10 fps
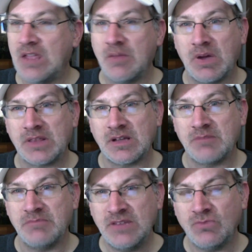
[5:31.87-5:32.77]
But
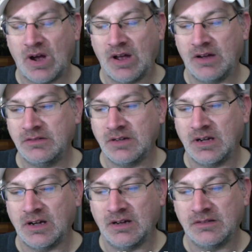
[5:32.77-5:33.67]
meanwhile,
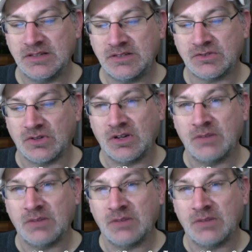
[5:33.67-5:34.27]
let's talk